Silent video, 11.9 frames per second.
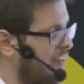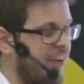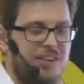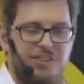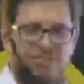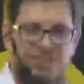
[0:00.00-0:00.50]

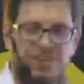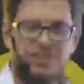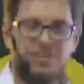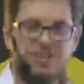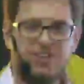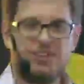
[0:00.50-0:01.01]
hidden
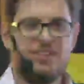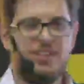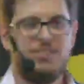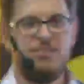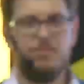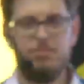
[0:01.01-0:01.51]
features
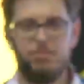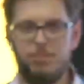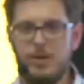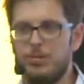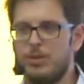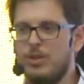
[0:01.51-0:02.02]
that
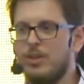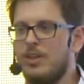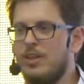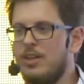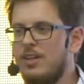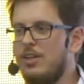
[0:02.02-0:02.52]
people
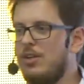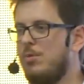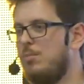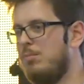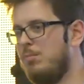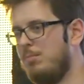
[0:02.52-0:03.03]

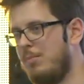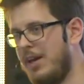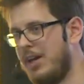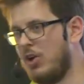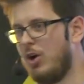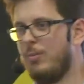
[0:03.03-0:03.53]

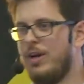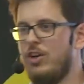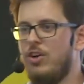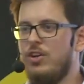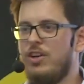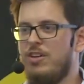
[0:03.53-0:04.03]
may or may
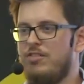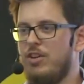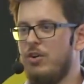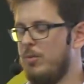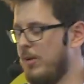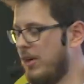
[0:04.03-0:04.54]
not have
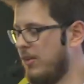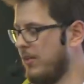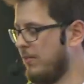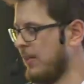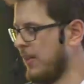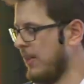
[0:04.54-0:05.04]
known about.
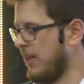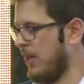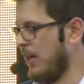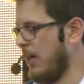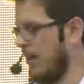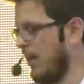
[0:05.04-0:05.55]

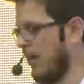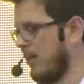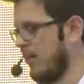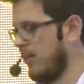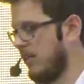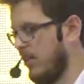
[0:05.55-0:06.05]

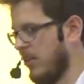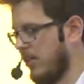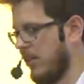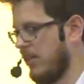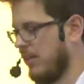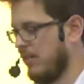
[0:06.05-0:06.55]
And
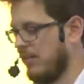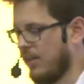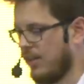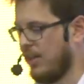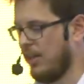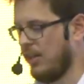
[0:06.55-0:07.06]
the
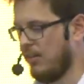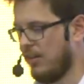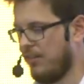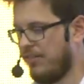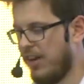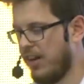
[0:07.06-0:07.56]
key
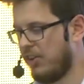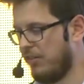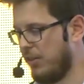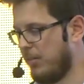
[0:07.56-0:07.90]
fact of